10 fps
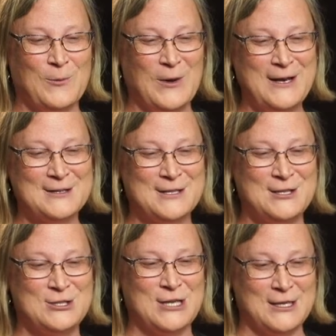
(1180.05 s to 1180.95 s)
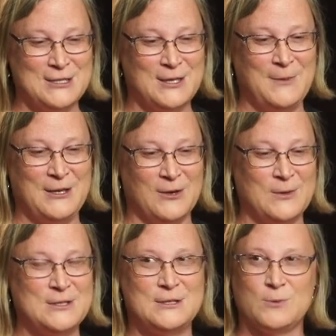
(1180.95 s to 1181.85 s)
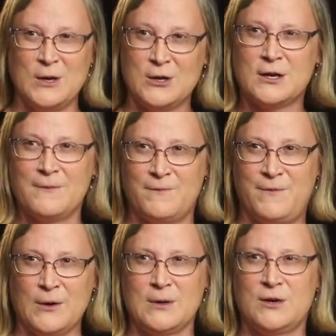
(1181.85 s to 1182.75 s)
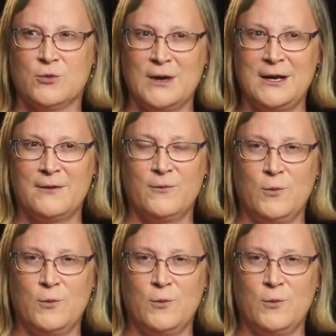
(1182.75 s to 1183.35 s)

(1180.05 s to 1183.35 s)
what it suggests to me, though, is we could get very creative